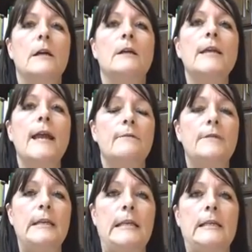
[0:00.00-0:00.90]

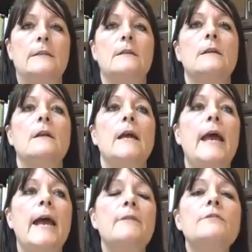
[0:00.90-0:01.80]
caffeine in it.
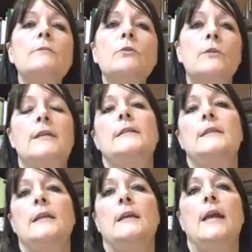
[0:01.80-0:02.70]
Have some green
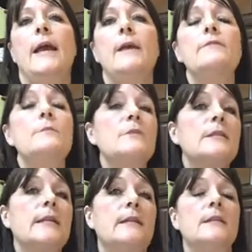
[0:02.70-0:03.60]
tea. Have some
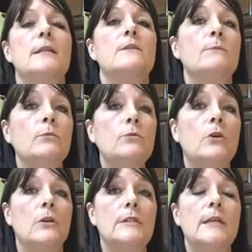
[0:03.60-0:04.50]
sleep tea, some
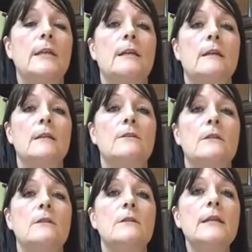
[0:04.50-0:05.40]
oolong tea that's
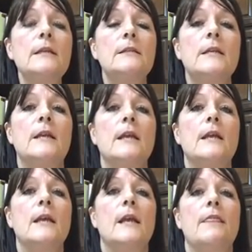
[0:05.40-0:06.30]
in the sleep tea
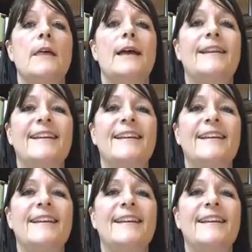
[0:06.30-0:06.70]
that